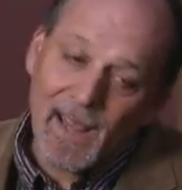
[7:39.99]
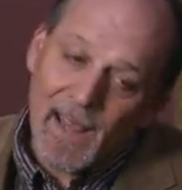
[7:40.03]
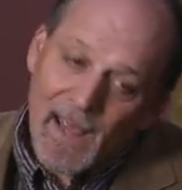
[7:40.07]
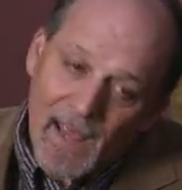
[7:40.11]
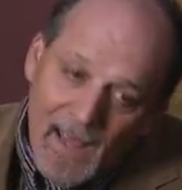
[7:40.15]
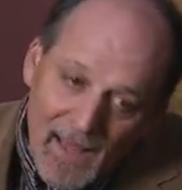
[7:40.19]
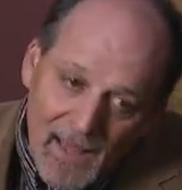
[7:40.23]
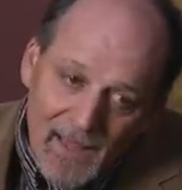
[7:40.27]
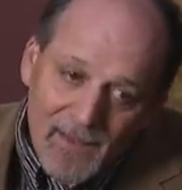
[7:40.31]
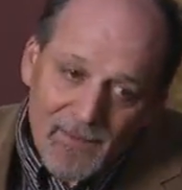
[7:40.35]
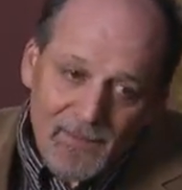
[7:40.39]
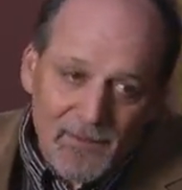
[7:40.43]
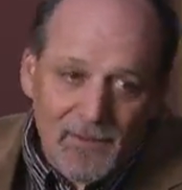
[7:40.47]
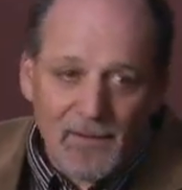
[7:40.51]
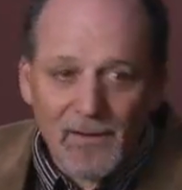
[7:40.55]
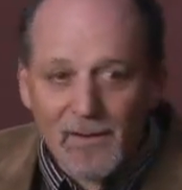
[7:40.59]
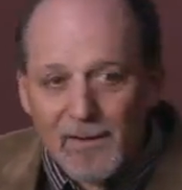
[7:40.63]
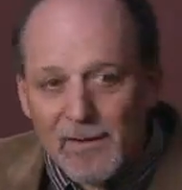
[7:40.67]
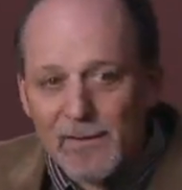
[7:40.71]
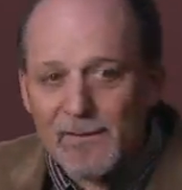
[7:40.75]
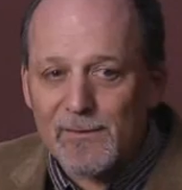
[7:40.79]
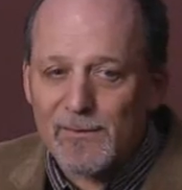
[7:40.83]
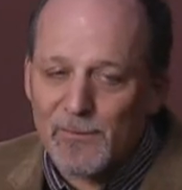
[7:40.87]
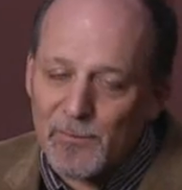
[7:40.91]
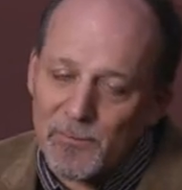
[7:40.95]
And
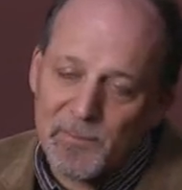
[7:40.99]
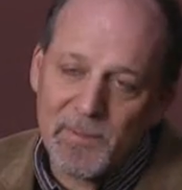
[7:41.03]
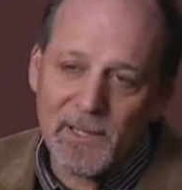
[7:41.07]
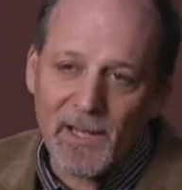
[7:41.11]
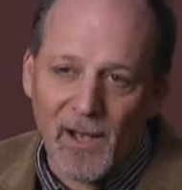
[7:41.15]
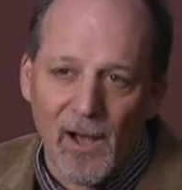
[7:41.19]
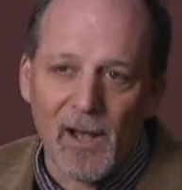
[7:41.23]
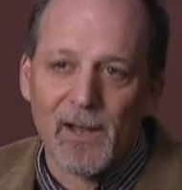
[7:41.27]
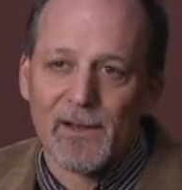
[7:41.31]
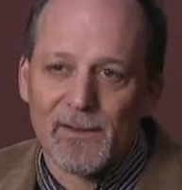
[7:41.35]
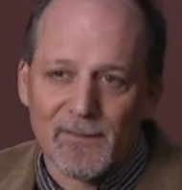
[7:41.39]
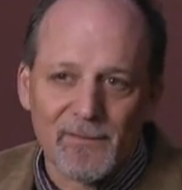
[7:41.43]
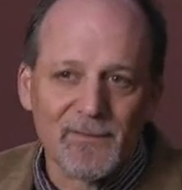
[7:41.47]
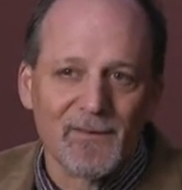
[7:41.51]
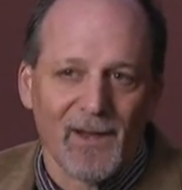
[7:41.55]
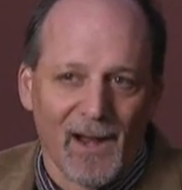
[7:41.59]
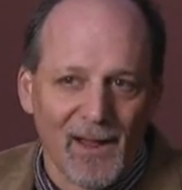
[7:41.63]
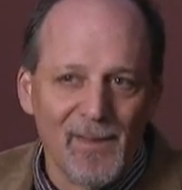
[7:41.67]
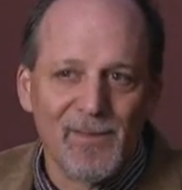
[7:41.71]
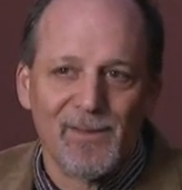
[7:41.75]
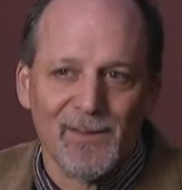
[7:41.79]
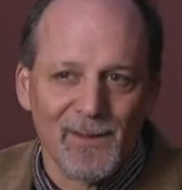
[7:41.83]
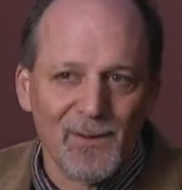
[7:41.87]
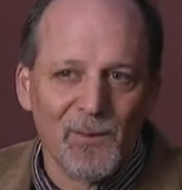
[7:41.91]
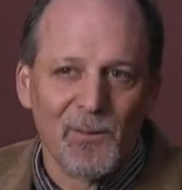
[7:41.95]
uh, to be honest, I
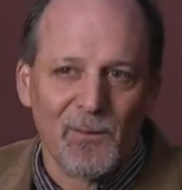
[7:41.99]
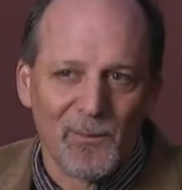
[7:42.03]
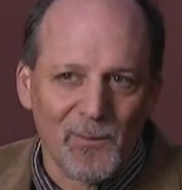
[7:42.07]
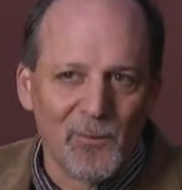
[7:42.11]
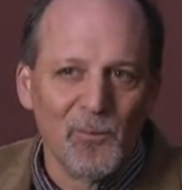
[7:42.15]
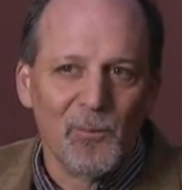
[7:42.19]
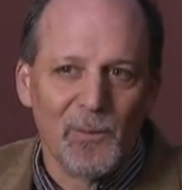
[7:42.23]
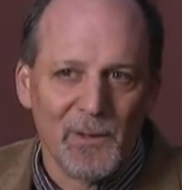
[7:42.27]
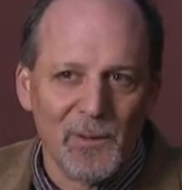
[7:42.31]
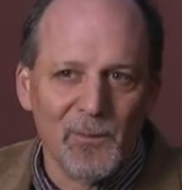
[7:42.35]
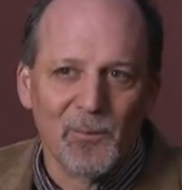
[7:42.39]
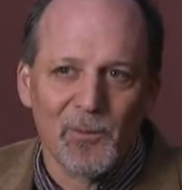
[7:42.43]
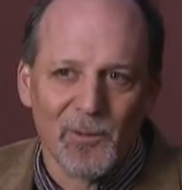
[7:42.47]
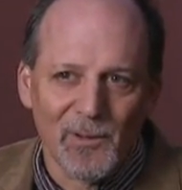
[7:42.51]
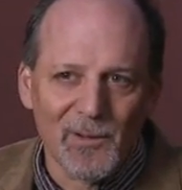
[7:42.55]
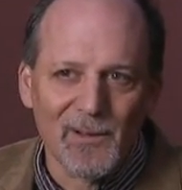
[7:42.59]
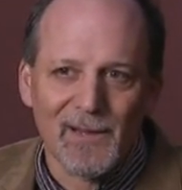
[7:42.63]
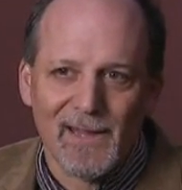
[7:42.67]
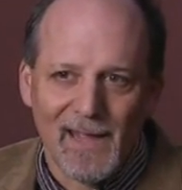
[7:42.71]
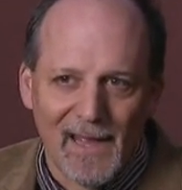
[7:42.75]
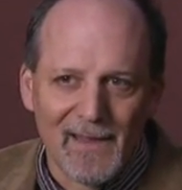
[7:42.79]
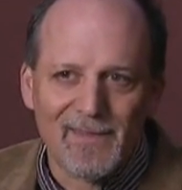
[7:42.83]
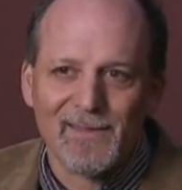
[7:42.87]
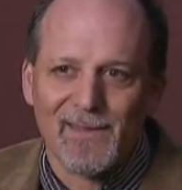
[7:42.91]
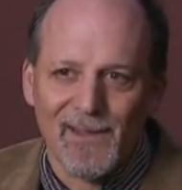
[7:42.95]
think we will
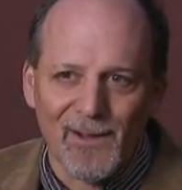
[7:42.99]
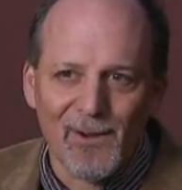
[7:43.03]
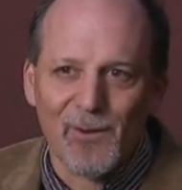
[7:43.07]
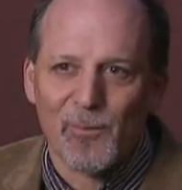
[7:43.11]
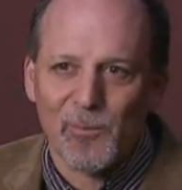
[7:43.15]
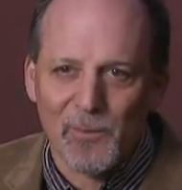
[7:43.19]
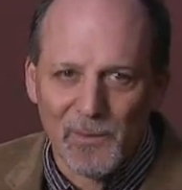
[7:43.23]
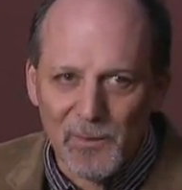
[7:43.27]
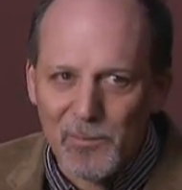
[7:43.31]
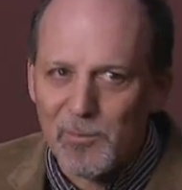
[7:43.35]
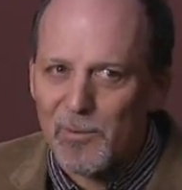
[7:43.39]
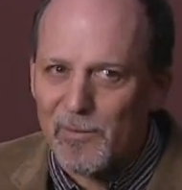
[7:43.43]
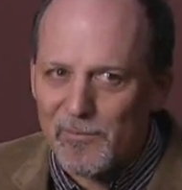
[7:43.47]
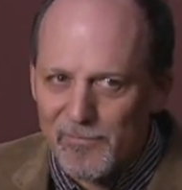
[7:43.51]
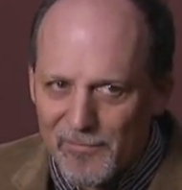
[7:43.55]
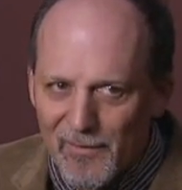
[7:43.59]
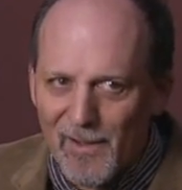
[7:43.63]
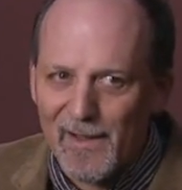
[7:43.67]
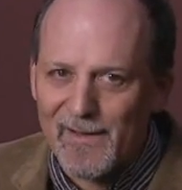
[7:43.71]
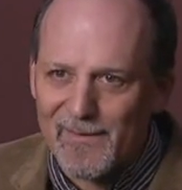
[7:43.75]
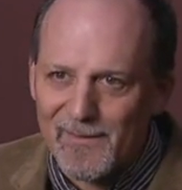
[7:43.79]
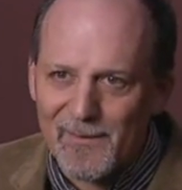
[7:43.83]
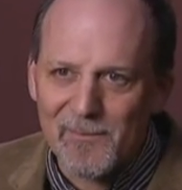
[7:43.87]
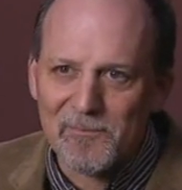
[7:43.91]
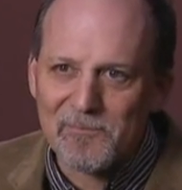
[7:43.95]
get there. We will
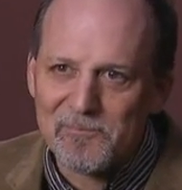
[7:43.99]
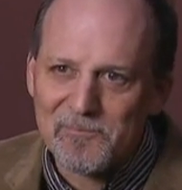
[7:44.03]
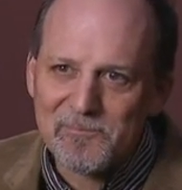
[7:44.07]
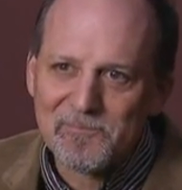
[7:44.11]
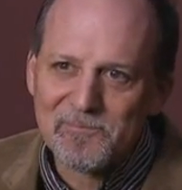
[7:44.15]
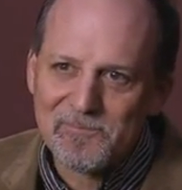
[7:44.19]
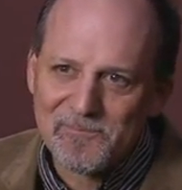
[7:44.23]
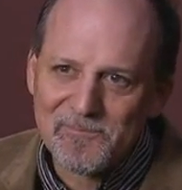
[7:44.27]
find them.